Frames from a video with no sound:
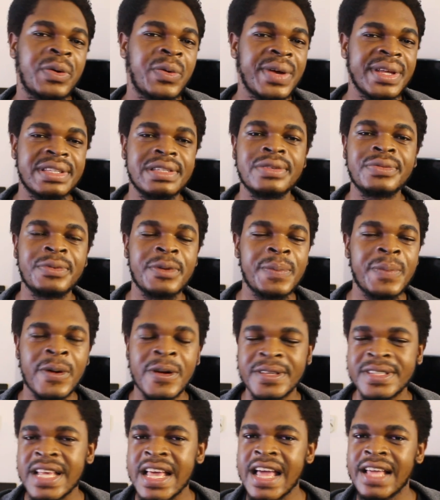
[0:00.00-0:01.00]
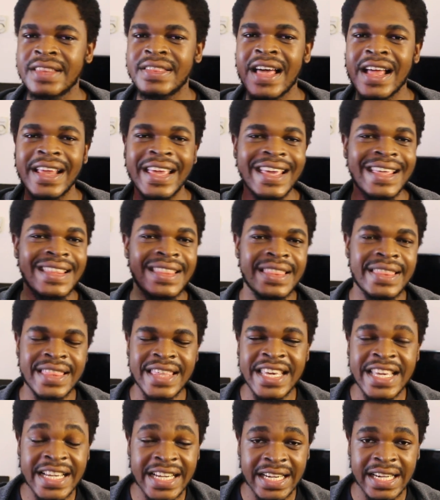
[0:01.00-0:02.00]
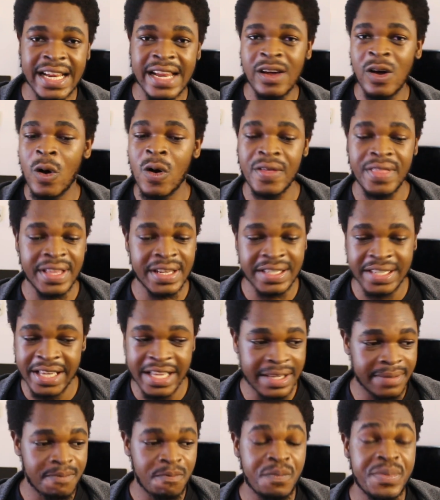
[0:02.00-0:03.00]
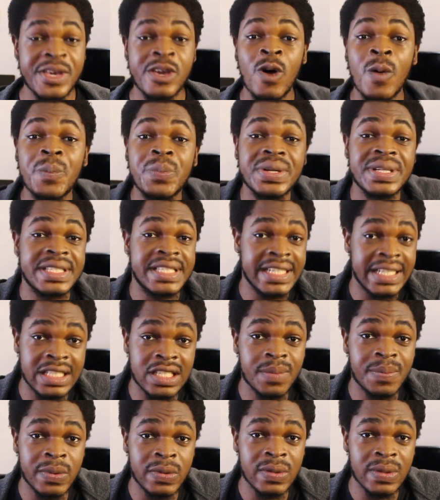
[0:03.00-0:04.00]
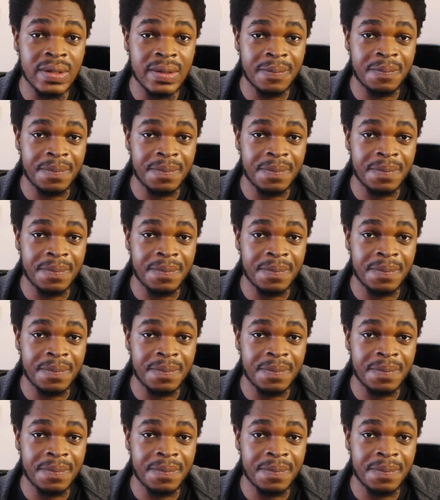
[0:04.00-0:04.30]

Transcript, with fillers: creating robots that can think or that can be unpredictable.